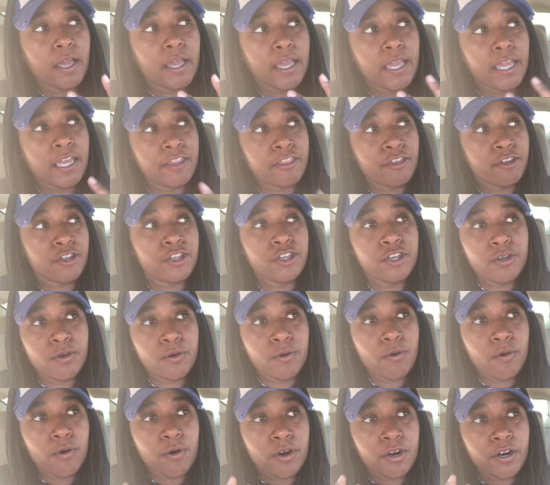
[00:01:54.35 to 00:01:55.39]
either
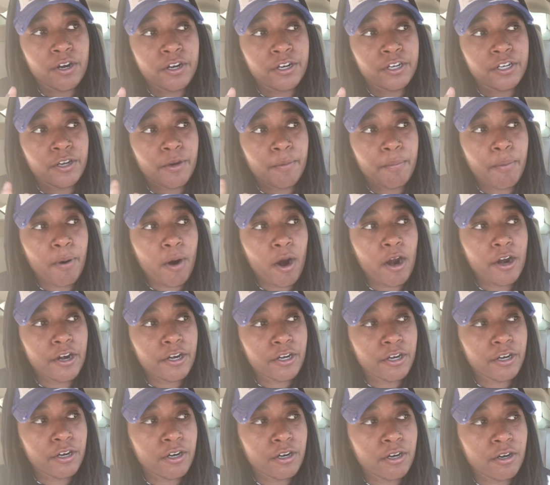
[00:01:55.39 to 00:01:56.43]
you or your
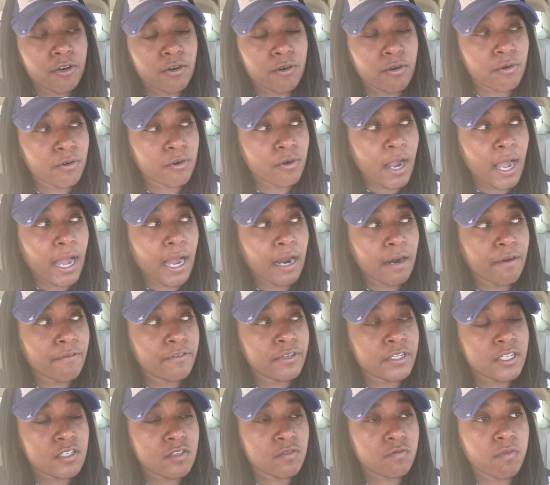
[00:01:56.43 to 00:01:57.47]
partner or
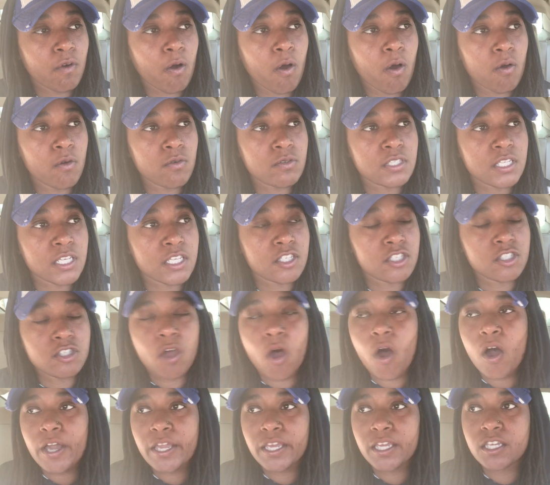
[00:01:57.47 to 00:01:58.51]
however this rolls is
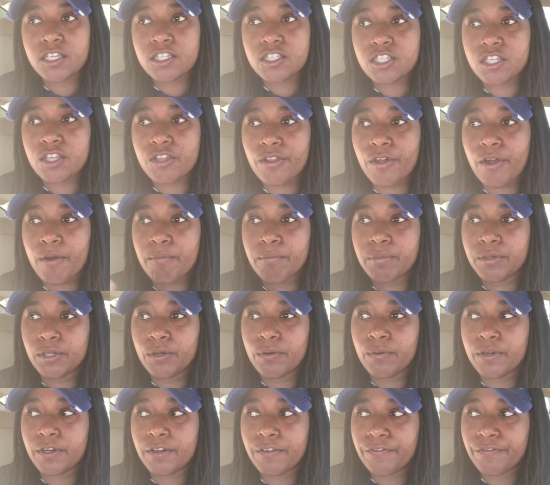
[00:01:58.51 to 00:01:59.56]
talking until they're
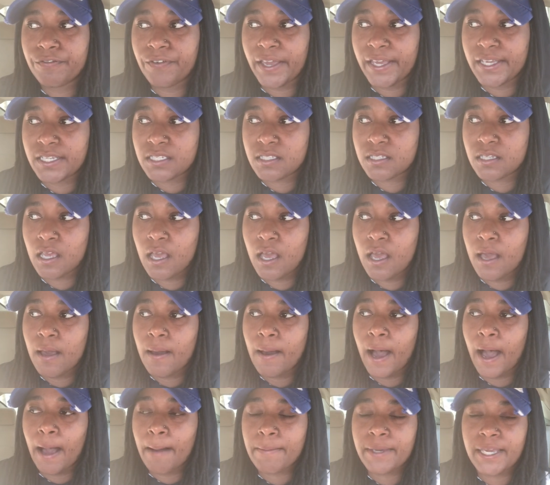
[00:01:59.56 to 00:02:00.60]
blue in the face.
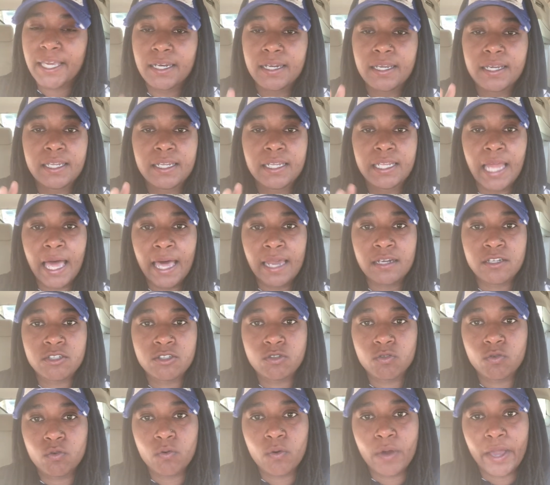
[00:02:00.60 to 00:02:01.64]
I'm getting a lot
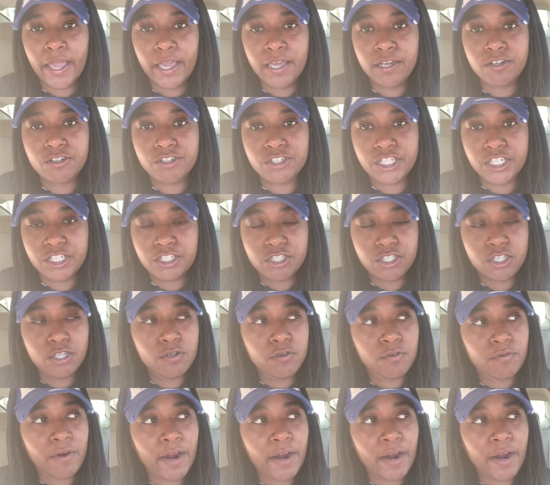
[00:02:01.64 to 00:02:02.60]
of dual energy too,